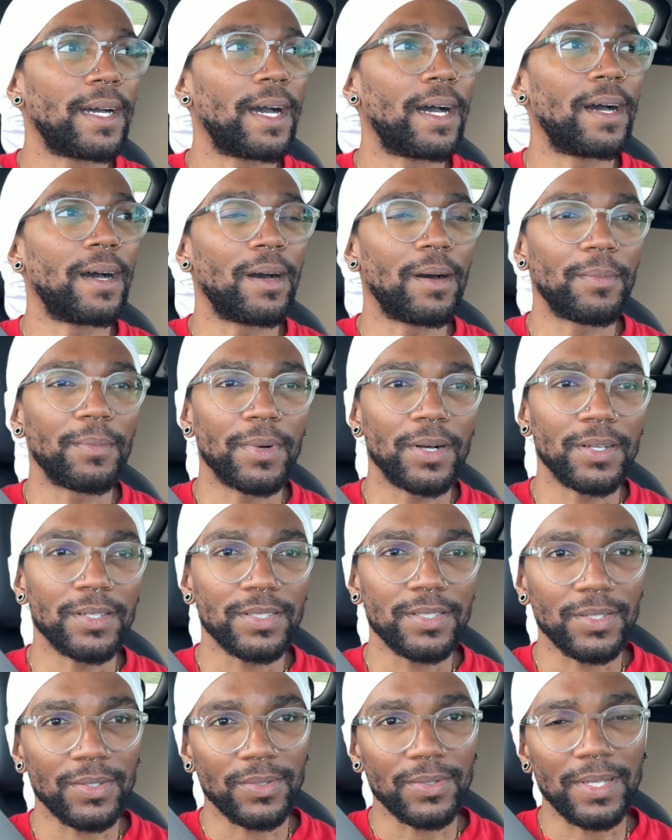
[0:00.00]

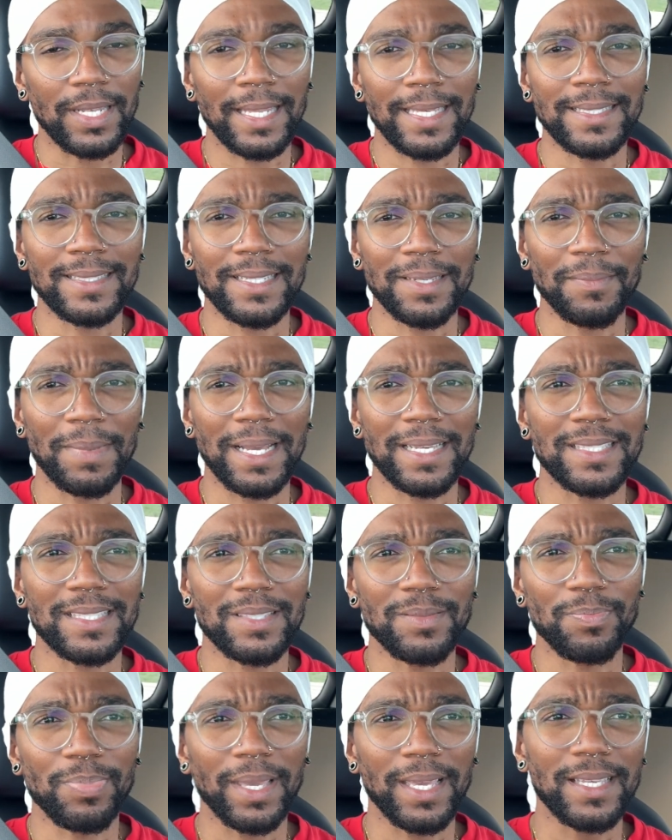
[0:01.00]
also cleansing my
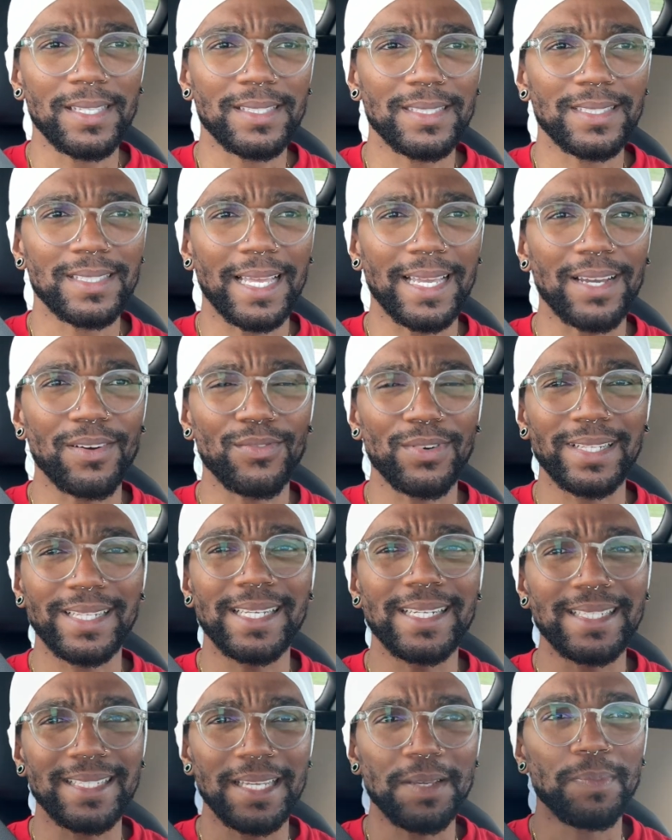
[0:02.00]
space, like a
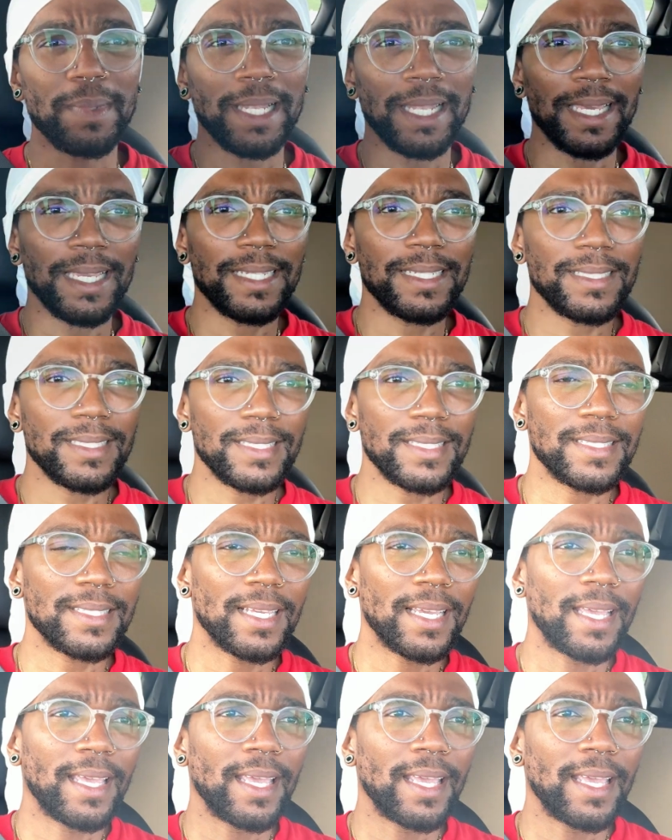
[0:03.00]
really deep cleanse.